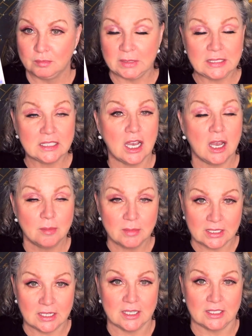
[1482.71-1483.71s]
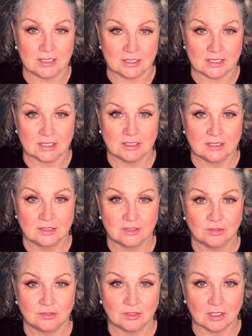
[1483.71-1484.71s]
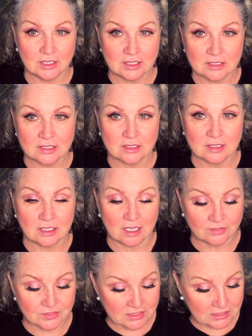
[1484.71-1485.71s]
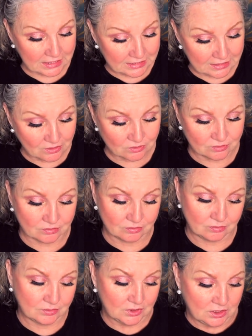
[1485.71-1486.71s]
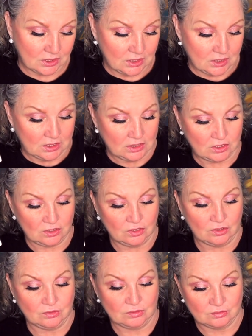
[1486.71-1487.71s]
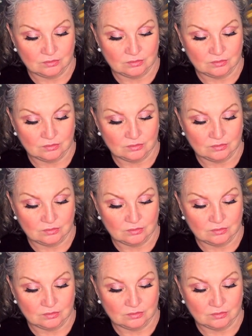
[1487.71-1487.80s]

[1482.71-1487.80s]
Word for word: become a knight, right? You have to get out and, you know,